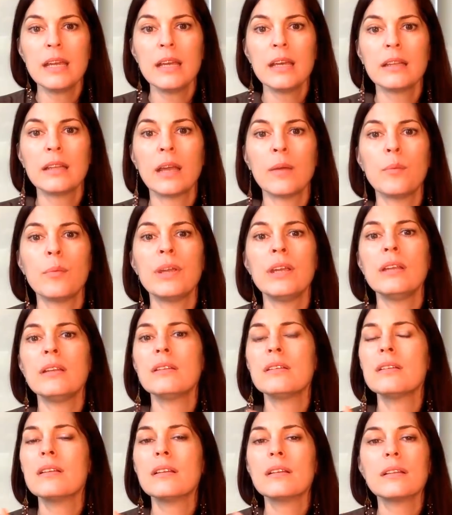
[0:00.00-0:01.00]
that
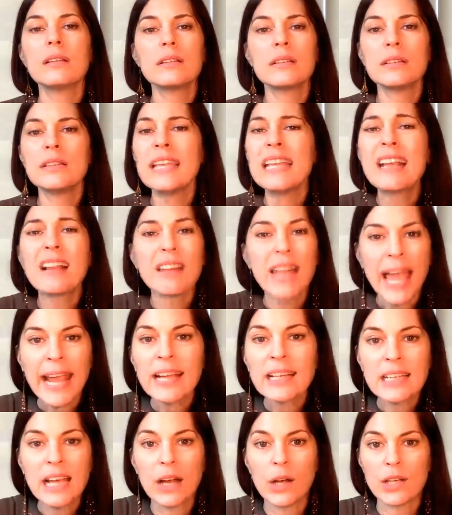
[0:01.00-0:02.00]
we neglect
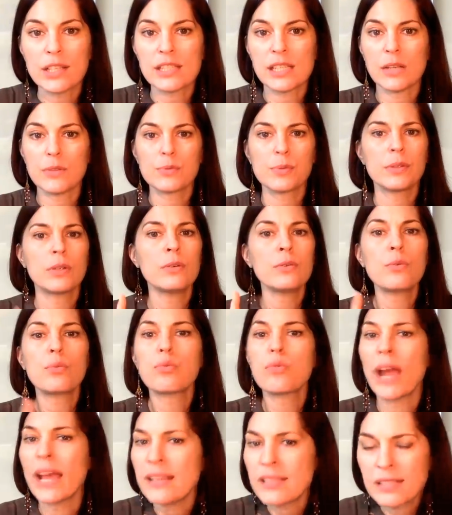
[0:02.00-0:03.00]
ourselves. We don't
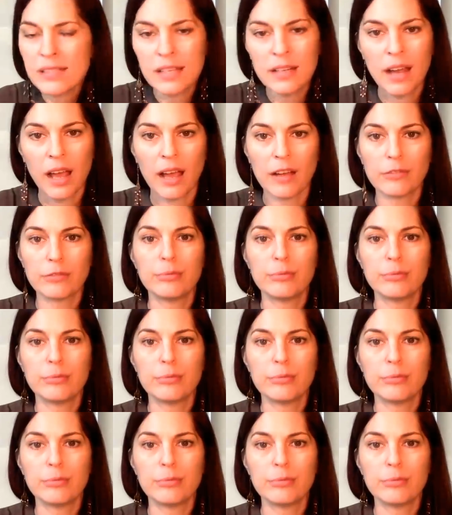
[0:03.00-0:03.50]
rest enough.